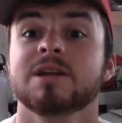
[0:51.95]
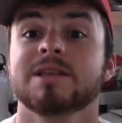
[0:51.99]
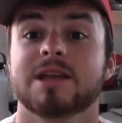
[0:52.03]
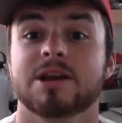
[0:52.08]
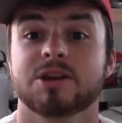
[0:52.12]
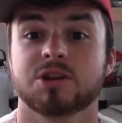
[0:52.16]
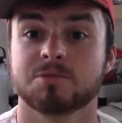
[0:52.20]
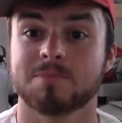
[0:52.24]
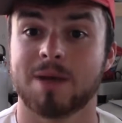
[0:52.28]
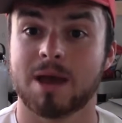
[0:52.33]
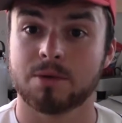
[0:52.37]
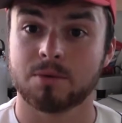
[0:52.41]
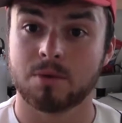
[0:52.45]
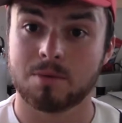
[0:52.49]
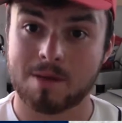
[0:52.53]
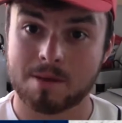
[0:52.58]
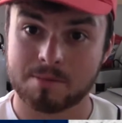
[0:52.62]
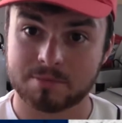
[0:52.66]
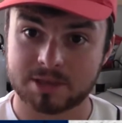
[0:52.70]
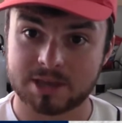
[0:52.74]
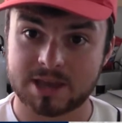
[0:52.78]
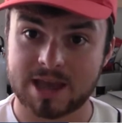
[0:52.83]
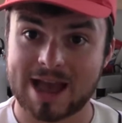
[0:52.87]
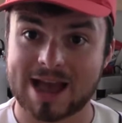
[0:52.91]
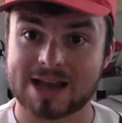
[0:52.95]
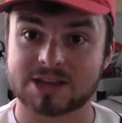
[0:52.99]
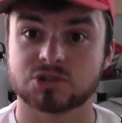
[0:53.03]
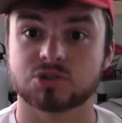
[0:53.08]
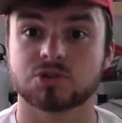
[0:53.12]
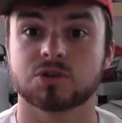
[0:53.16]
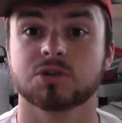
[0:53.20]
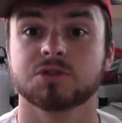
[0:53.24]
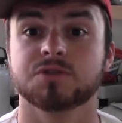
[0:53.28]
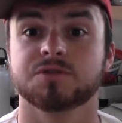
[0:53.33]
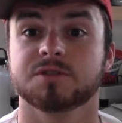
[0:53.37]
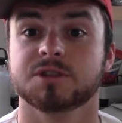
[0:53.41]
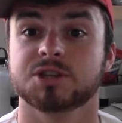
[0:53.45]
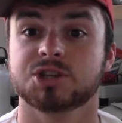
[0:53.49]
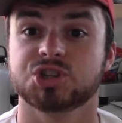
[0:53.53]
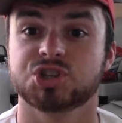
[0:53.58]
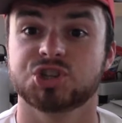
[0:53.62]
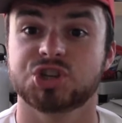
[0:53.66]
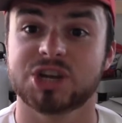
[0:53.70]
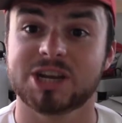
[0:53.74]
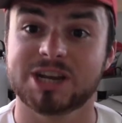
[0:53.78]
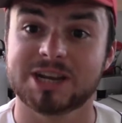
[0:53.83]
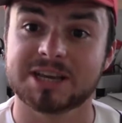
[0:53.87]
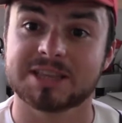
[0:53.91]
Now you might remember the Astros for the
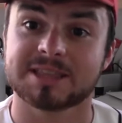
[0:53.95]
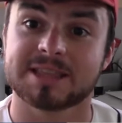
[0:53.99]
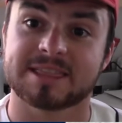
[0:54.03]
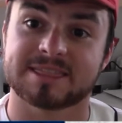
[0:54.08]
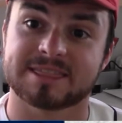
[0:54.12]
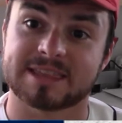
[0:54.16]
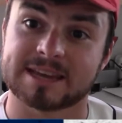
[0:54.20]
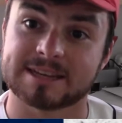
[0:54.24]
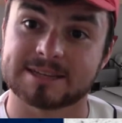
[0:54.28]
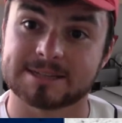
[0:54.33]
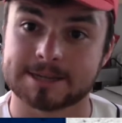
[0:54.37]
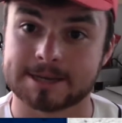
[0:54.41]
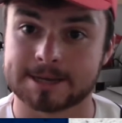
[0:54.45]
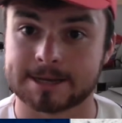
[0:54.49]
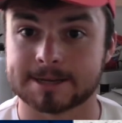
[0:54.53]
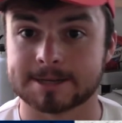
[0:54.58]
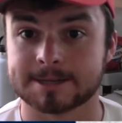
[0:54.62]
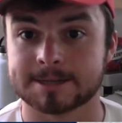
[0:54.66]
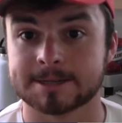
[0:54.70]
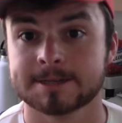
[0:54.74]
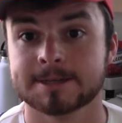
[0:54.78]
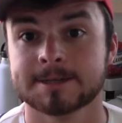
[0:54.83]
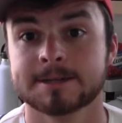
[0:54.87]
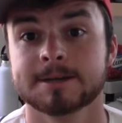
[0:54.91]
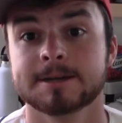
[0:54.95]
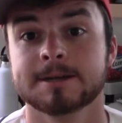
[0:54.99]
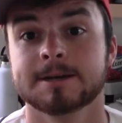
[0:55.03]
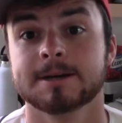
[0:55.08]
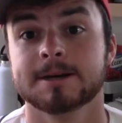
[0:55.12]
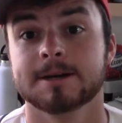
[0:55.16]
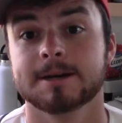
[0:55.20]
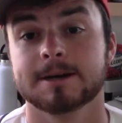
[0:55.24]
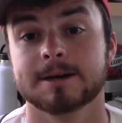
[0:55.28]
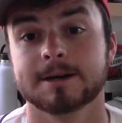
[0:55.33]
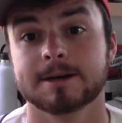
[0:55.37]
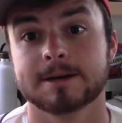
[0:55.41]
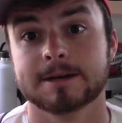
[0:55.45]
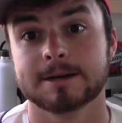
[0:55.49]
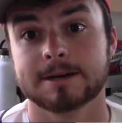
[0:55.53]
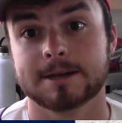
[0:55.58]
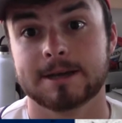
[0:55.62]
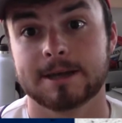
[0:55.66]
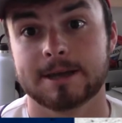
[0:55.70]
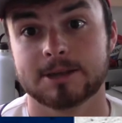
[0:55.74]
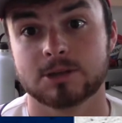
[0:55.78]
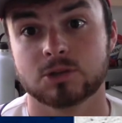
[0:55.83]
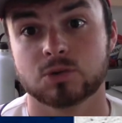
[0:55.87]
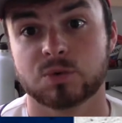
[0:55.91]
cheating that they did uh,
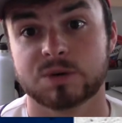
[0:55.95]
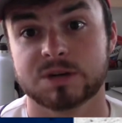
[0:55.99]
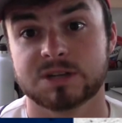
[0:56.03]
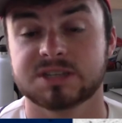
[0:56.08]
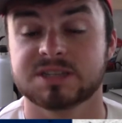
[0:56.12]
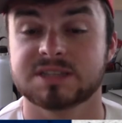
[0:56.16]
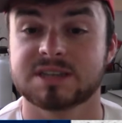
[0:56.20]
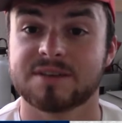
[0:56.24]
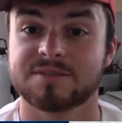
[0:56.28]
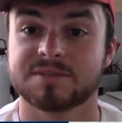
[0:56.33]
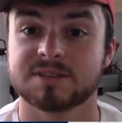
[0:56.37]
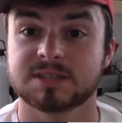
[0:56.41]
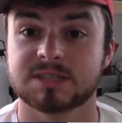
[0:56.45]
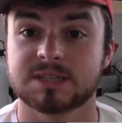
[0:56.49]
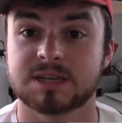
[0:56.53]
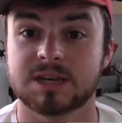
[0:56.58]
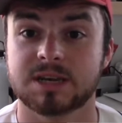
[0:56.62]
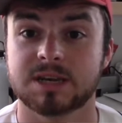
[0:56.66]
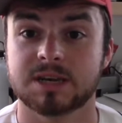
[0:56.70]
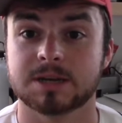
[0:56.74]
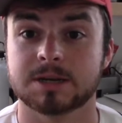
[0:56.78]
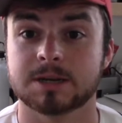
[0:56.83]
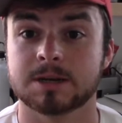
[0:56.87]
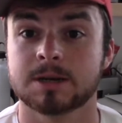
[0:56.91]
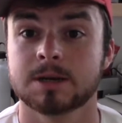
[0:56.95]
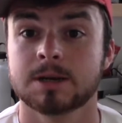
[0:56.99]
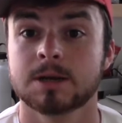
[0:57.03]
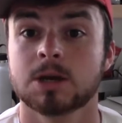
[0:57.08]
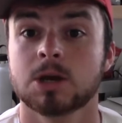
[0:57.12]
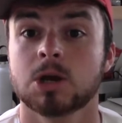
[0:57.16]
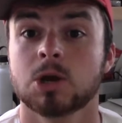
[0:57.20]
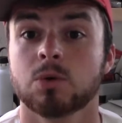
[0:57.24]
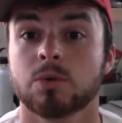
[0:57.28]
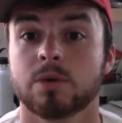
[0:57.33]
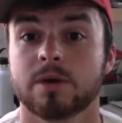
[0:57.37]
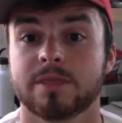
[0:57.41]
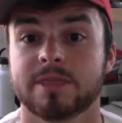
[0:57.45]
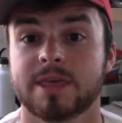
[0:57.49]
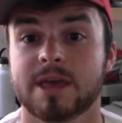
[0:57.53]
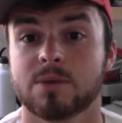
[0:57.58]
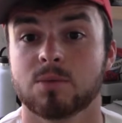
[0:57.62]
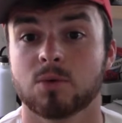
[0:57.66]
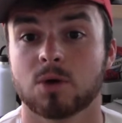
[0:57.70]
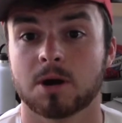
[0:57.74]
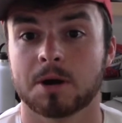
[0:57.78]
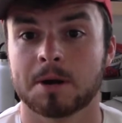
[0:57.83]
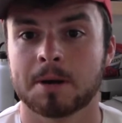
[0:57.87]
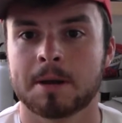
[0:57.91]
in 2017 when they
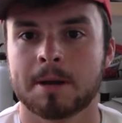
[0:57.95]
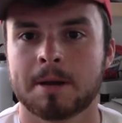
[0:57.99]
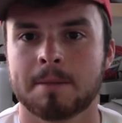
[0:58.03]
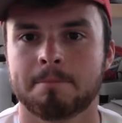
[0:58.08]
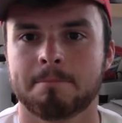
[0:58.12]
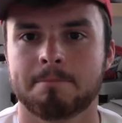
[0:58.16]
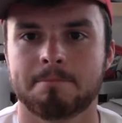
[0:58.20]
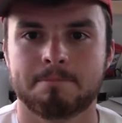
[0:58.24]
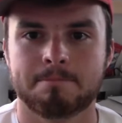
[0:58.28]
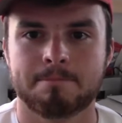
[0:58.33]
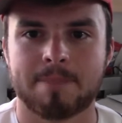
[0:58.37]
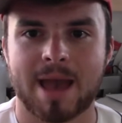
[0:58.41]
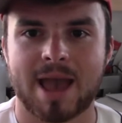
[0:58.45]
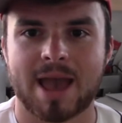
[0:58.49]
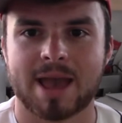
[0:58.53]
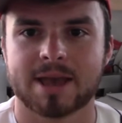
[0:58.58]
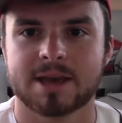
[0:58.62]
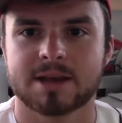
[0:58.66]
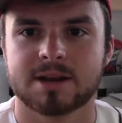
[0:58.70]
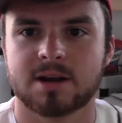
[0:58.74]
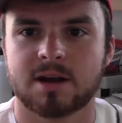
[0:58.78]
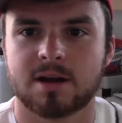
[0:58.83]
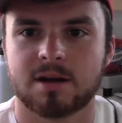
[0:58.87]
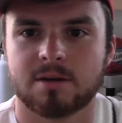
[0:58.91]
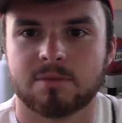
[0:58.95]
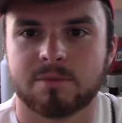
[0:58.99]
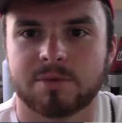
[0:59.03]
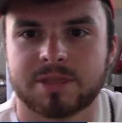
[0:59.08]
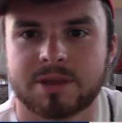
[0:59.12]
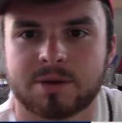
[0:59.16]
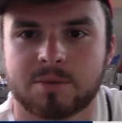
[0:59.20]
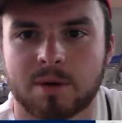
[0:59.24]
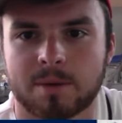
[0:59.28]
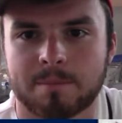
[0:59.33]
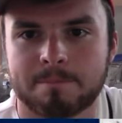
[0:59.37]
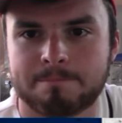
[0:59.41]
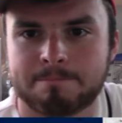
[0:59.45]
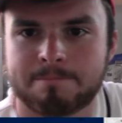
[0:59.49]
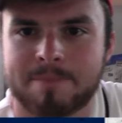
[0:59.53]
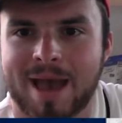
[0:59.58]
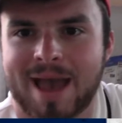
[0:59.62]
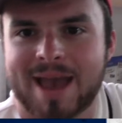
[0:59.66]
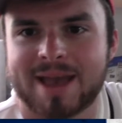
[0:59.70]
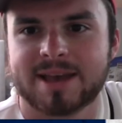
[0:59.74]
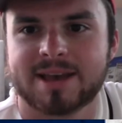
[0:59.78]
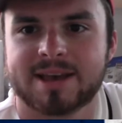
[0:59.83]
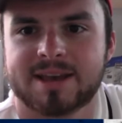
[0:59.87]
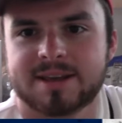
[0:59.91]
were banging when they were
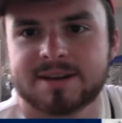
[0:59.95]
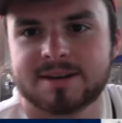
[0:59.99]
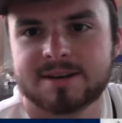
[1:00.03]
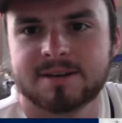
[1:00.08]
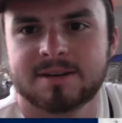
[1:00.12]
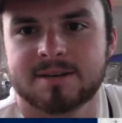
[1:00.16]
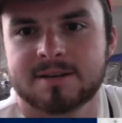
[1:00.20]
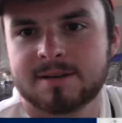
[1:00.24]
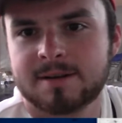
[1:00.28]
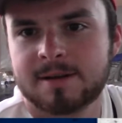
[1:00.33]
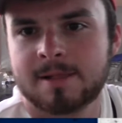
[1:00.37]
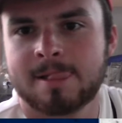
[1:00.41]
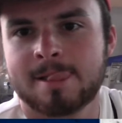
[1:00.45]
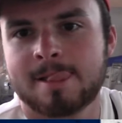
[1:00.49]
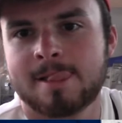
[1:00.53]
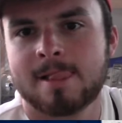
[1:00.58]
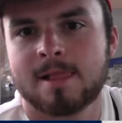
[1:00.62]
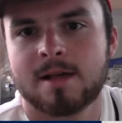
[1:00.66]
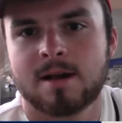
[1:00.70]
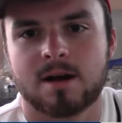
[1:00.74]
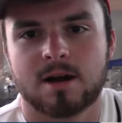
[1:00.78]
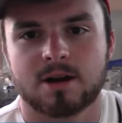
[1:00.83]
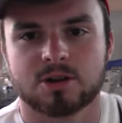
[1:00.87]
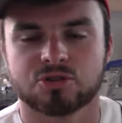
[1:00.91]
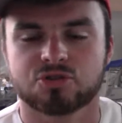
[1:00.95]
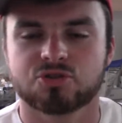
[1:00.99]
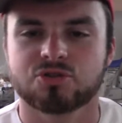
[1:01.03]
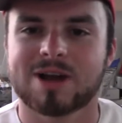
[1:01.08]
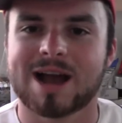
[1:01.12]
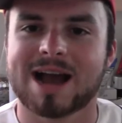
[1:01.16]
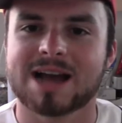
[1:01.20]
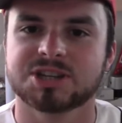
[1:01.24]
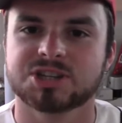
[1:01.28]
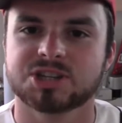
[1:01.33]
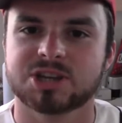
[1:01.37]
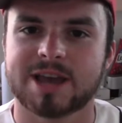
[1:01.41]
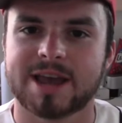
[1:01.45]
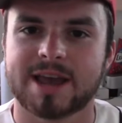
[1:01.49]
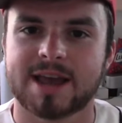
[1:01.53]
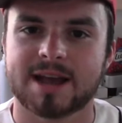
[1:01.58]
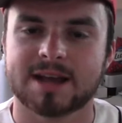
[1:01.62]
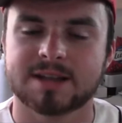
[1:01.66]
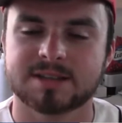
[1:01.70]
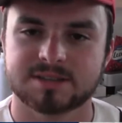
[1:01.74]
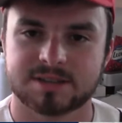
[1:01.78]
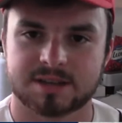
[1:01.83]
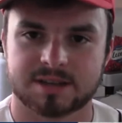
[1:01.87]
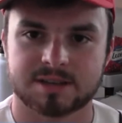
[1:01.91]
banging on trash
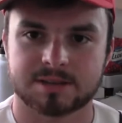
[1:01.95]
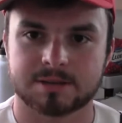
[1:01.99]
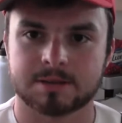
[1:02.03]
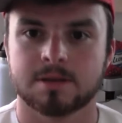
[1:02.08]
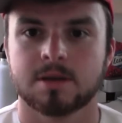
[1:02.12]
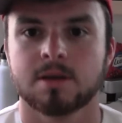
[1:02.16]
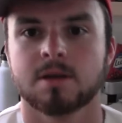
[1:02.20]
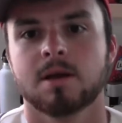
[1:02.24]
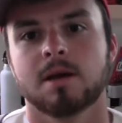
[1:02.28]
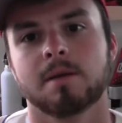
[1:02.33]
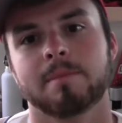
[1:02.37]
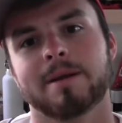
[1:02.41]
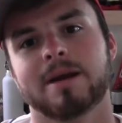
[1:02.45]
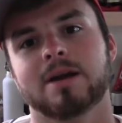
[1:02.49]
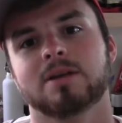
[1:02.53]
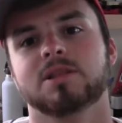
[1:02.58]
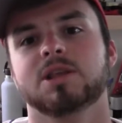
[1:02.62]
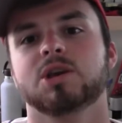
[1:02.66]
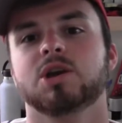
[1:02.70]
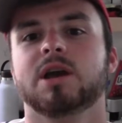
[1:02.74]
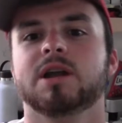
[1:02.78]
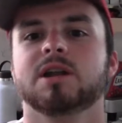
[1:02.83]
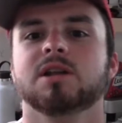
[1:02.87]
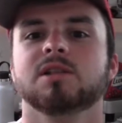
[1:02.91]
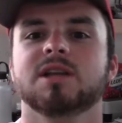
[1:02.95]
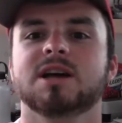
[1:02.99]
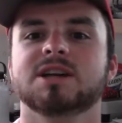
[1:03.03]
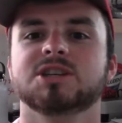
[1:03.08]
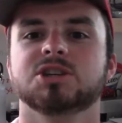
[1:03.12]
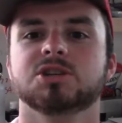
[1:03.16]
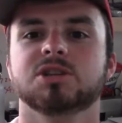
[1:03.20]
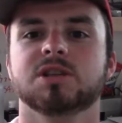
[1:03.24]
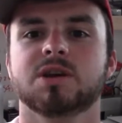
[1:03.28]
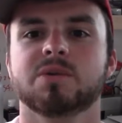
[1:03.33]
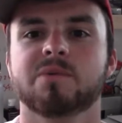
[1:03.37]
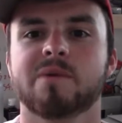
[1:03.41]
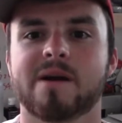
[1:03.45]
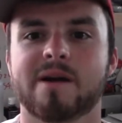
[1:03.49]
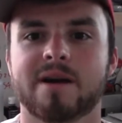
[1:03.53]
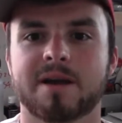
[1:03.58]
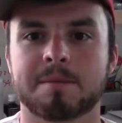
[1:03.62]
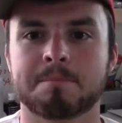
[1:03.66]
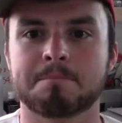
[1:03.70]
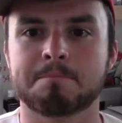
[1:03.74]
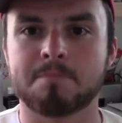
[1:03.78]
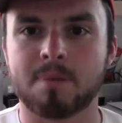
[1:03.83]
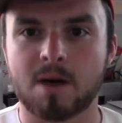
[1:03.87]
cans and apparently and allegedly wearing